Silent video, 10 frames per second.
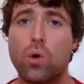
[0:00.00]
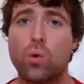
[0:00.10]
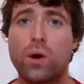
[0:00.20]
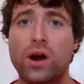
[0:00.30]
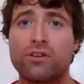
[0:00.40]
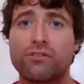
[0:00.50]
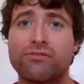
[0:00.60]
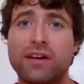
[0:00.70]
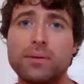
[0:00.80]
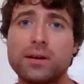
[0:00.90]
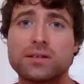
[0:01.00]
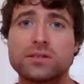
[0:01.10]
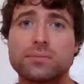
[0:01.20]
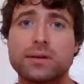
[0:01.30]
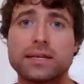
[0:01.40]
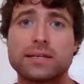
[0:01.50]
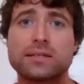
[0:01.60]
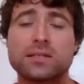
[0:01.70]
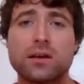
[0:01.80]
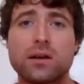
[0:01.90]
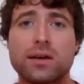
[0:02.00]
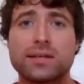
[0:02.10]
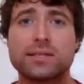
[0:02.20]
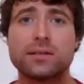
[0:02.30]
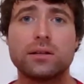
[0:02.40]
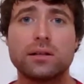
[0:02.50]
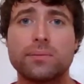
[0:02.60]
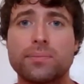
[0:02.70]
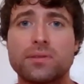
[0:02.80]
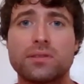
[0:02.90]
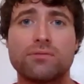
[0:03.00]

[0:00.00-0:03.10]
where feminism is still,